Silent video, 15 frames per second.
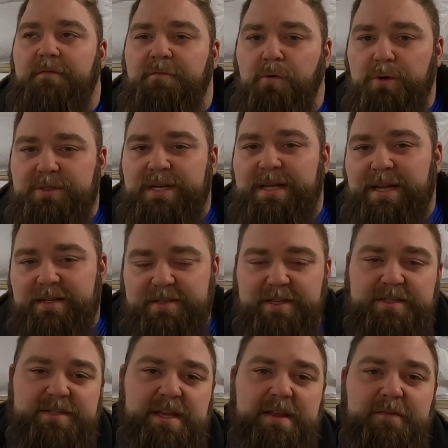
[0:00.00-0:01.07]
14 and
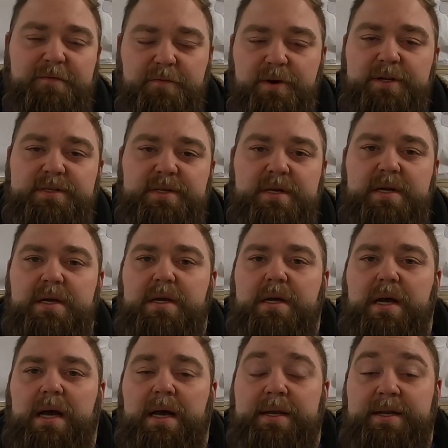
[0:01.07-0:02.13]
16 foot
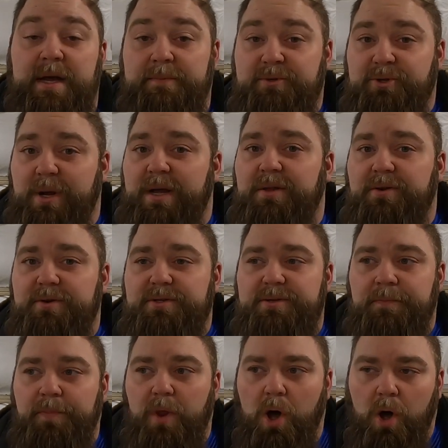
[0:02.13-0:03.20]
dump trailers.